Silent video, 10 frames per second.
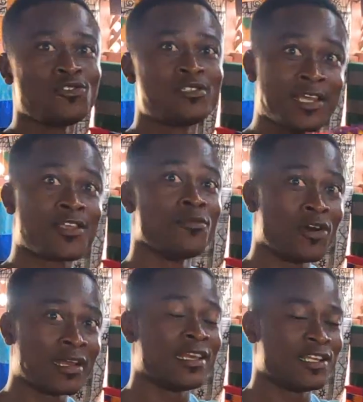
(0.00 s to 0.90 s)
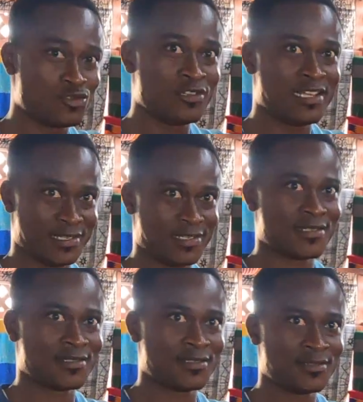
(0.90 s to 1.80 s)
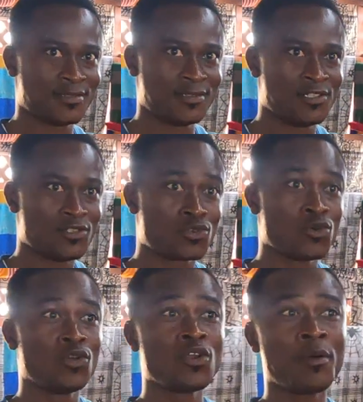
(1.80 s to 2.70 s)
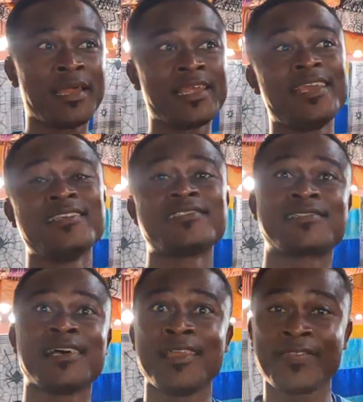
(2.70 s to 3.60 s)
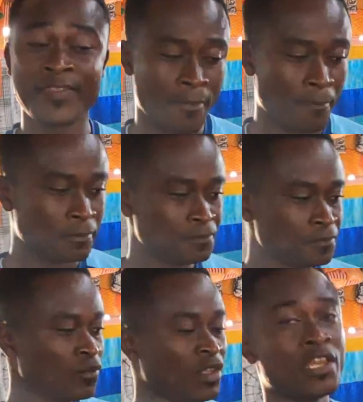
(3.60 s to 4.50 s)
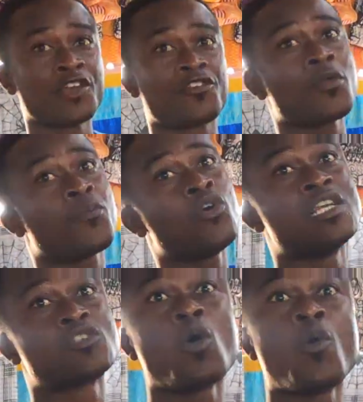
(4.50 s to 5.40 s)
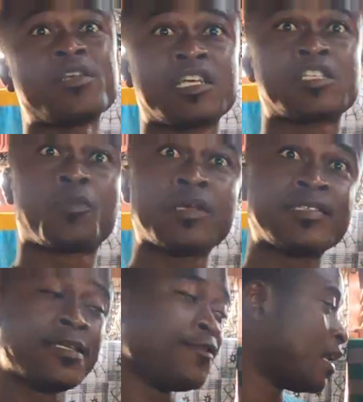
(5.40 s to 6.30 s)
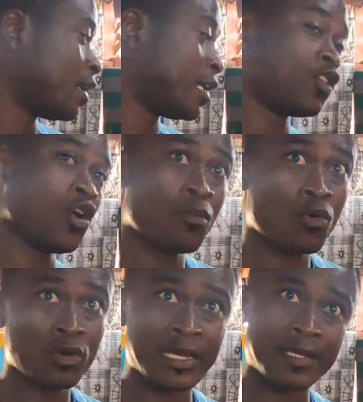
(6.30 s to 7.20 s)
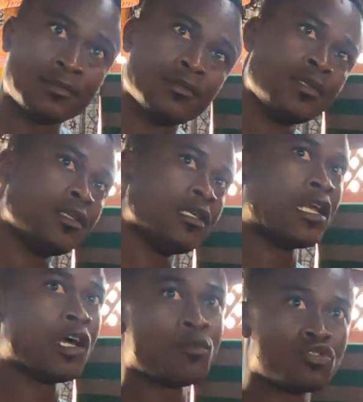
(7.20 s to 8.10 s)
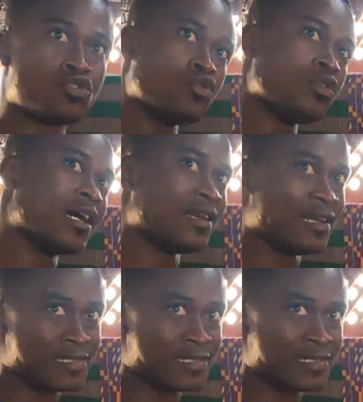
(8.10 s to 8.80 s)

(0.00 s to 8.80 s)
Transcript: it will take you more than the 2 days. So normally in selling them, the triple is always expensive than the double, then the double two, than